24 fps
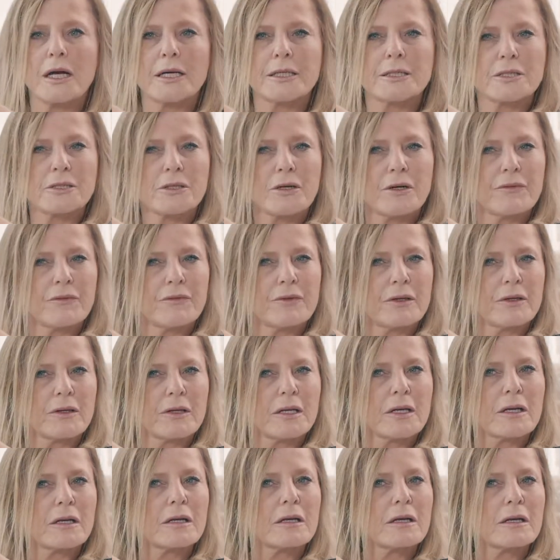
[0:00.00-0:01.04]
I start
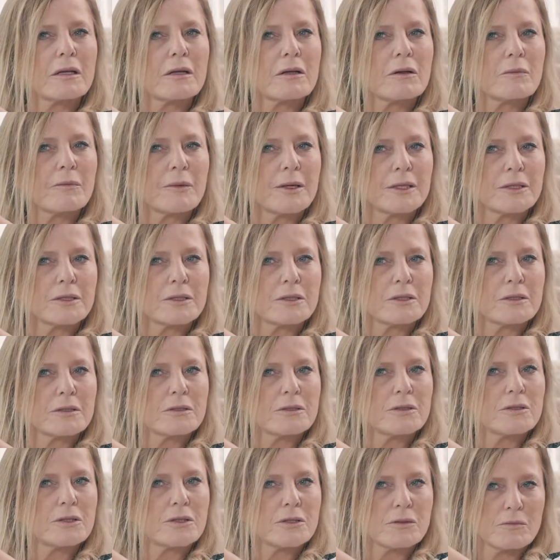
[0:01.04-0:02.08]
feeling a little bit
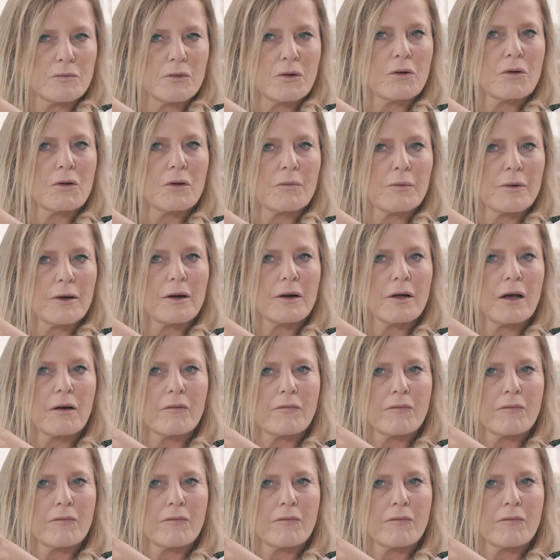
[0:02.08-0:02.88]
smaller, but not